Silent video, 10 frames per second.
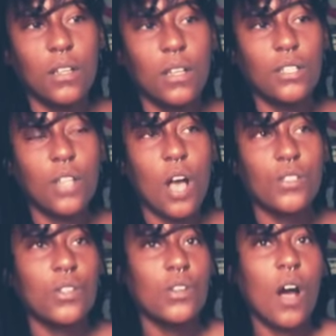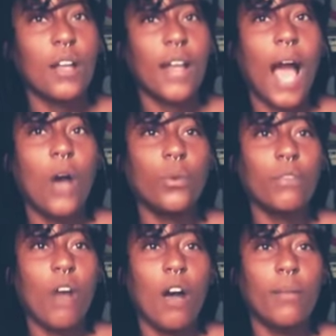It's also on how
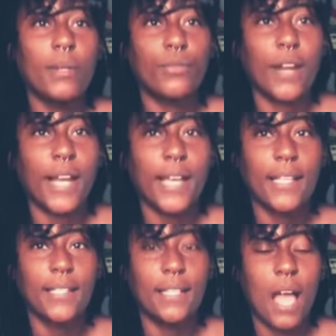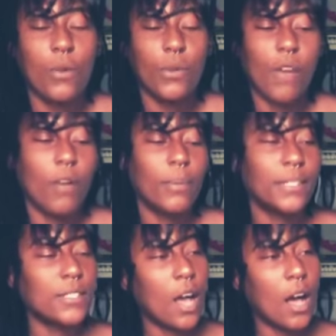we've all been raised and how we've all
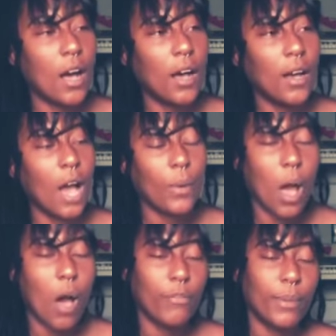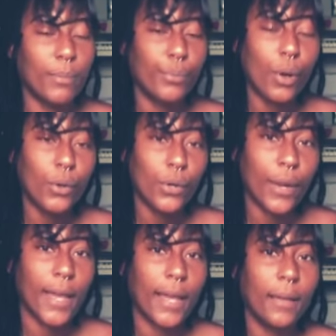been taught, how we've all been
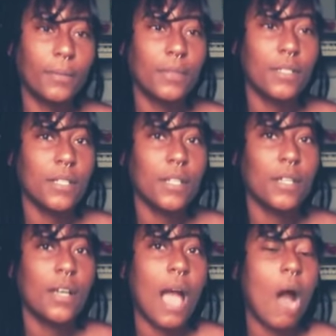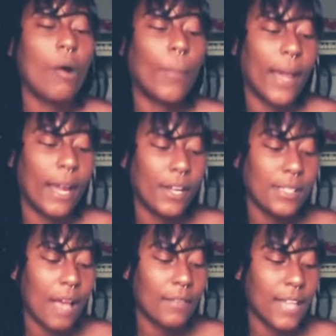programmed. Our parents
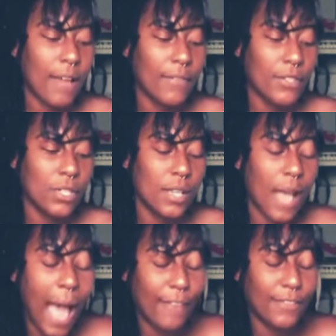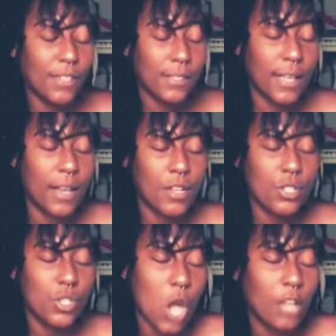have to set a
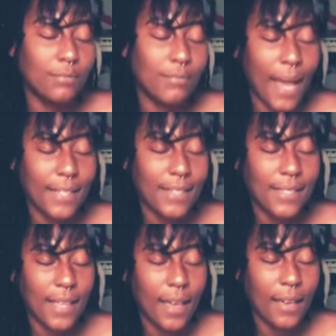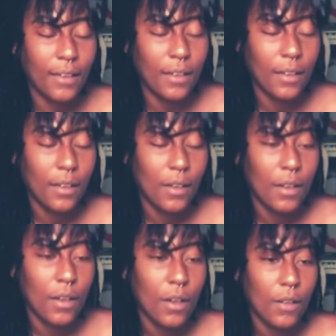strong mindset
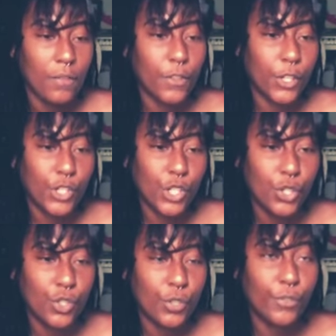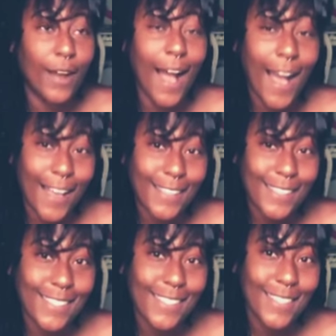for their children, for
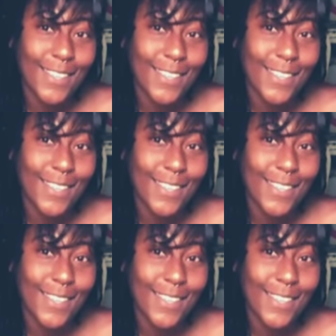us,